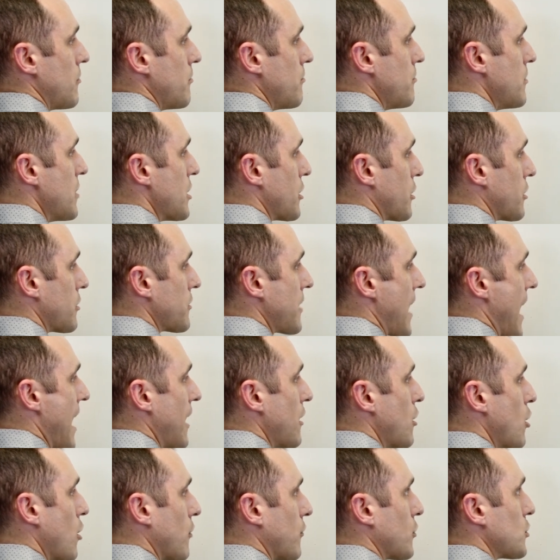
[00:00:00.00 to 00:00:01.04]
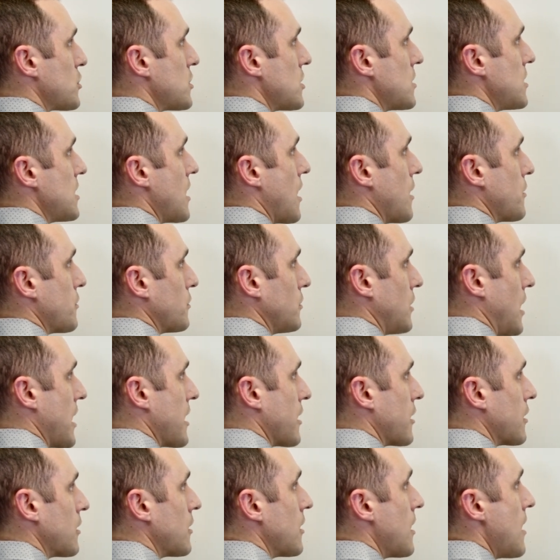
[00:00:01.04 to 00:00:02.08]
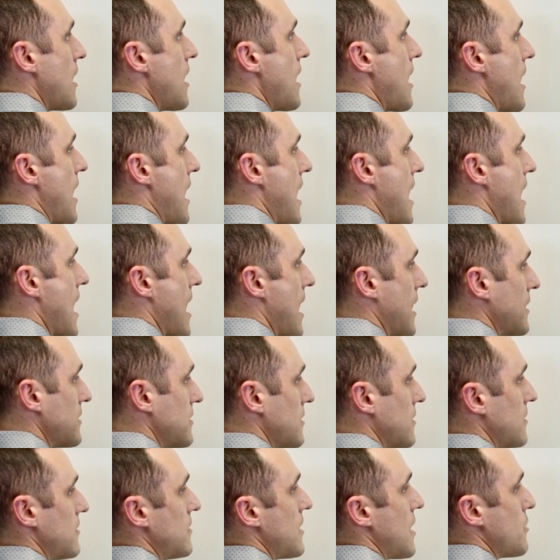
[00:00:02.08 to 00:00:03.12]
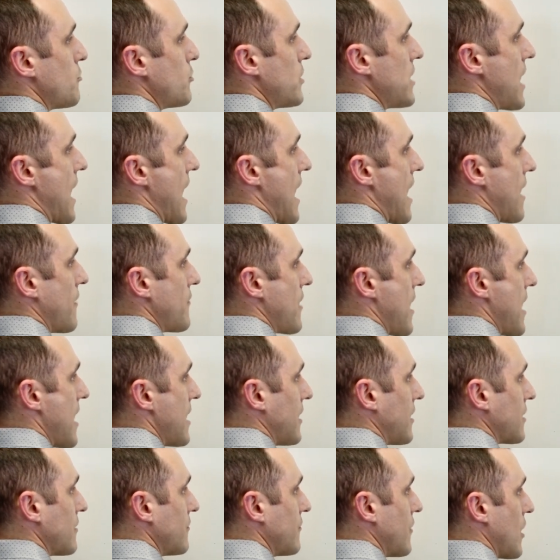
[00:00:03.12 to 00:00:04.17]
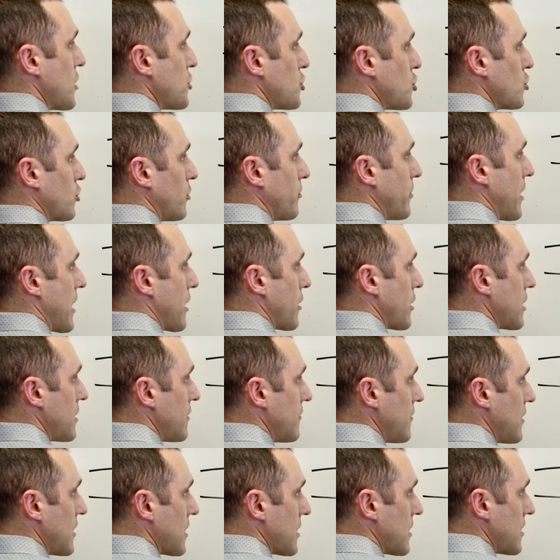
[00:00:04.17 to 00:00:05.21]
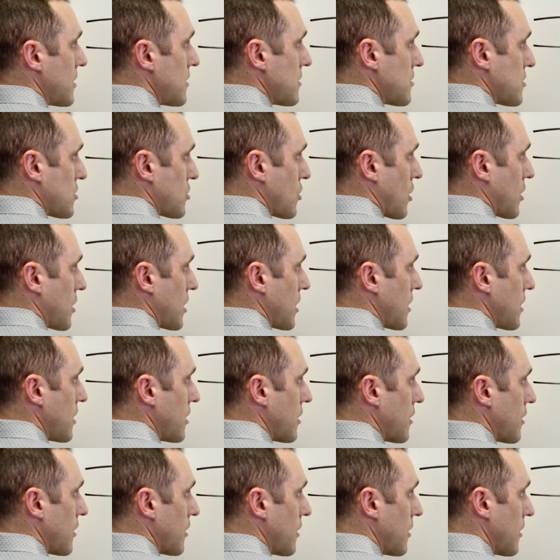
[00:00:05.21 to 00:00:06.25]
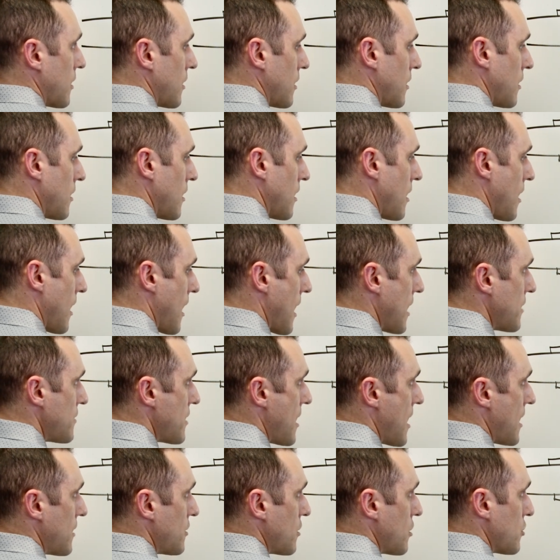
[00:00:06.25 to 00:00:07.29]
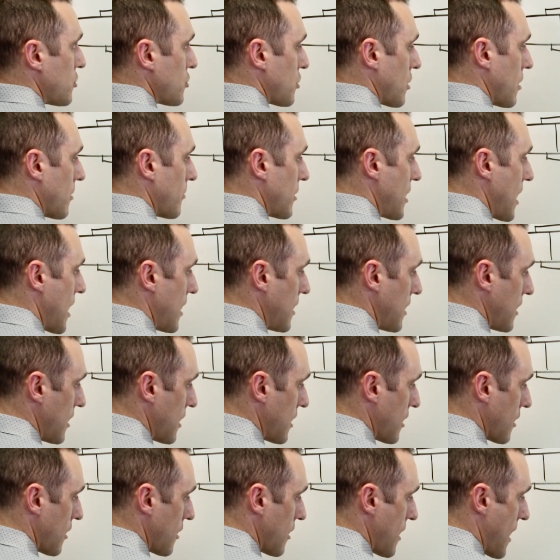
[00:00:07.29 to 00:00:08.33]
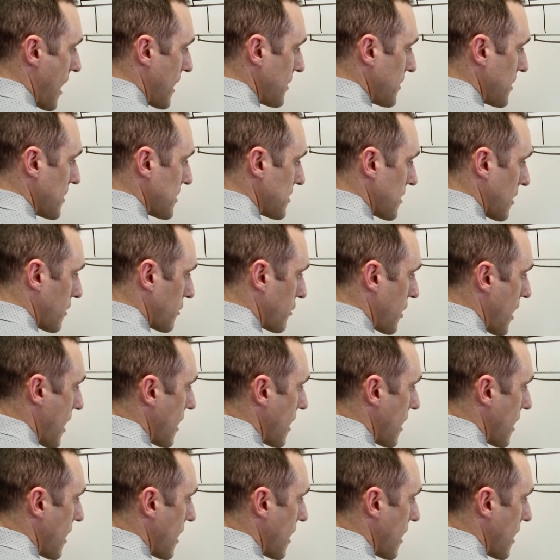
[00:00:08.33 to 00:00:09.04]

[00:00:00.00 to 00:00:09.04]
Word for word: mirror that over to the other layer, and then we have a conventional buried via starting here and then terminating here at this other